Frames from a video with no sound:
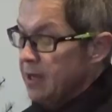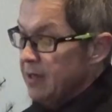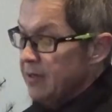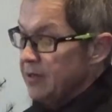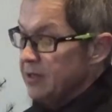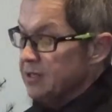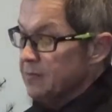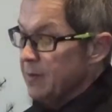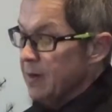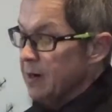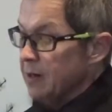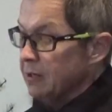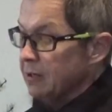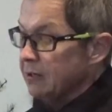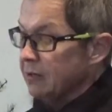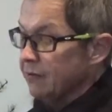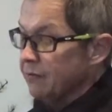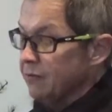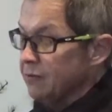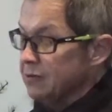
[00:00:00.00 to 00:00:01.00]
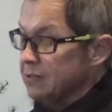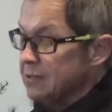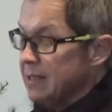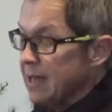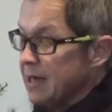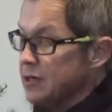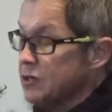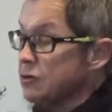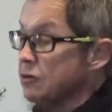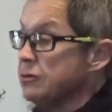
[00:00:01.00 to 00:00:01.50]
This marked the first
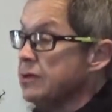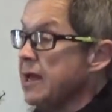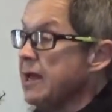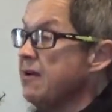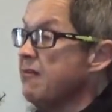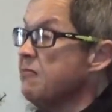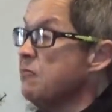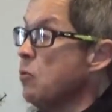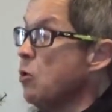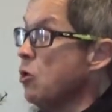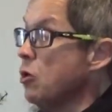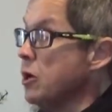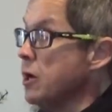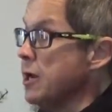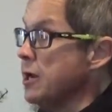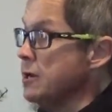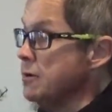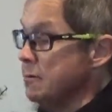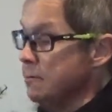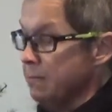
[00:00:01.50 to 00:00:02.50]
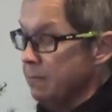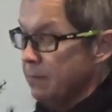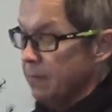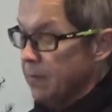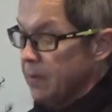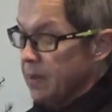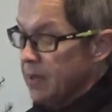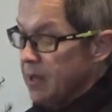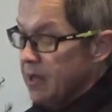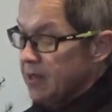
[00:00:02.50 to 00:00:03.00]
National Day of Mourning.
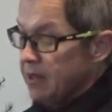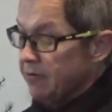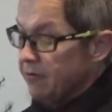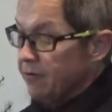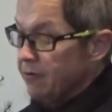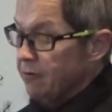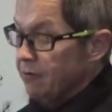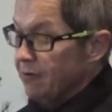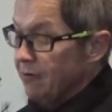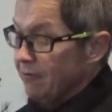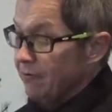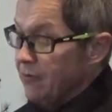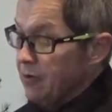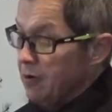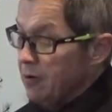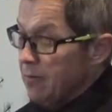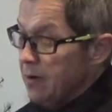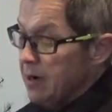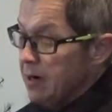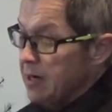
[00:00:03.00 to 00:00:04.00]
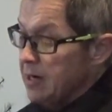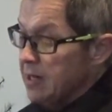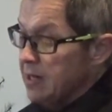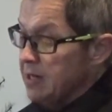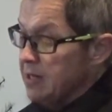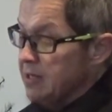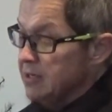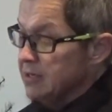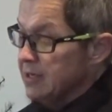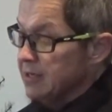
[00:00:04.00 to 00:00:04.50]
The few American
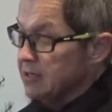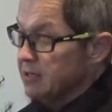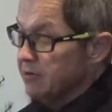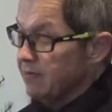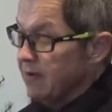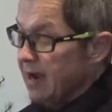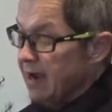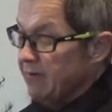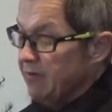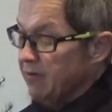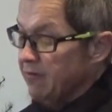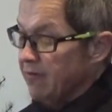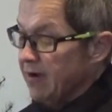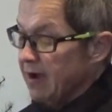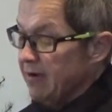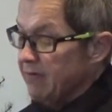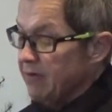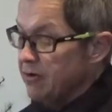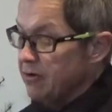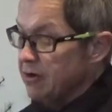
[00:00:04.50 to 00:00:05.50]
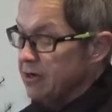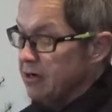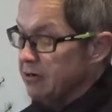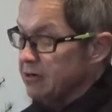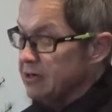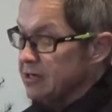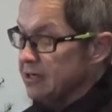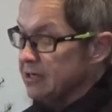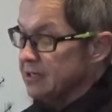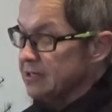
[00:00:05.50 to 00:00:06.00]
Indians that survived the
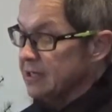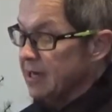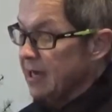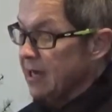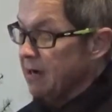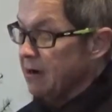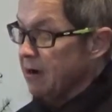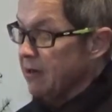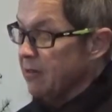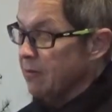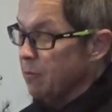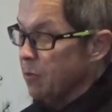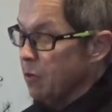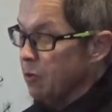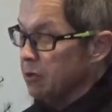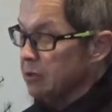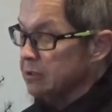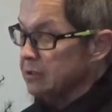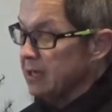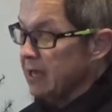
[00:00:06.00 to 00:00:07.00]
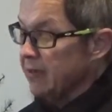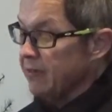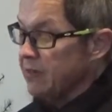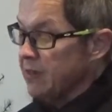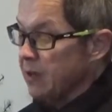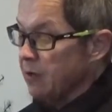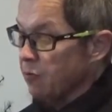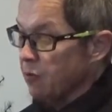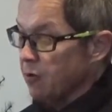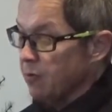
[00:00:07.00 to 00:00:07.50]
500-year genocide are the poorest
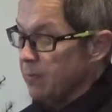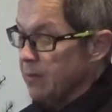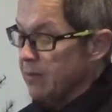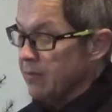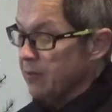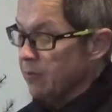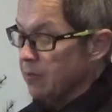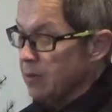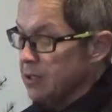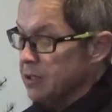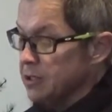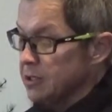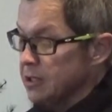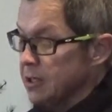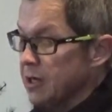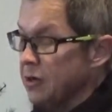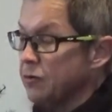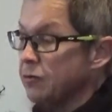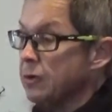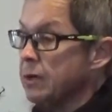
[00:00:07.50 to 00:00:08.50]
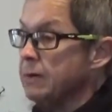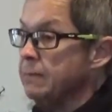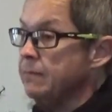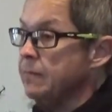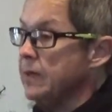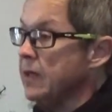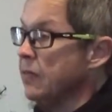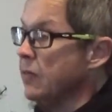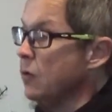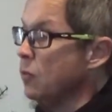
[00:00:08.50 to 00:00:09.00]
ethnic group in the richest country
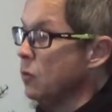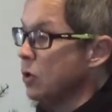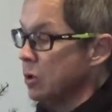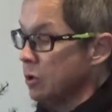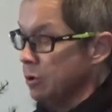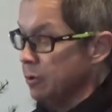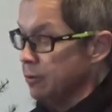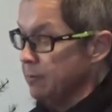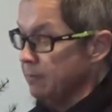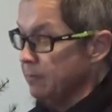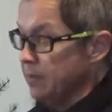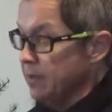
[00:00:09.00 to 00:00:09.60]
in the world.